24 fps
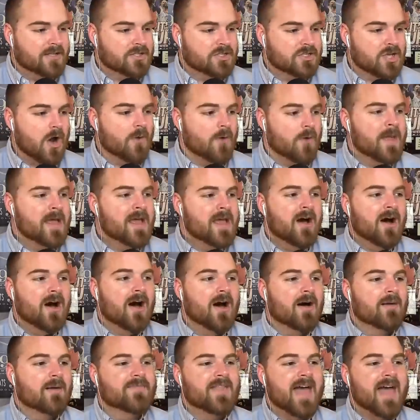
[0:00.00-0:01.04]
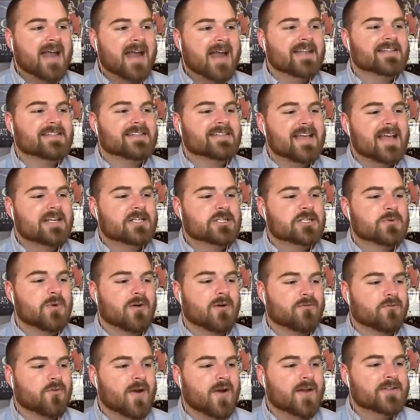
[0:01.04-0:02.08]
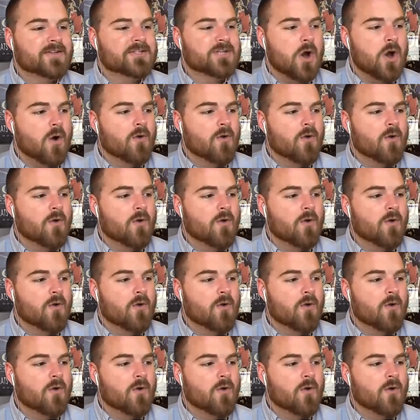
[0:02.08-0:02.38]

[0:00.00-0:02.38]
So that is thanks to our friends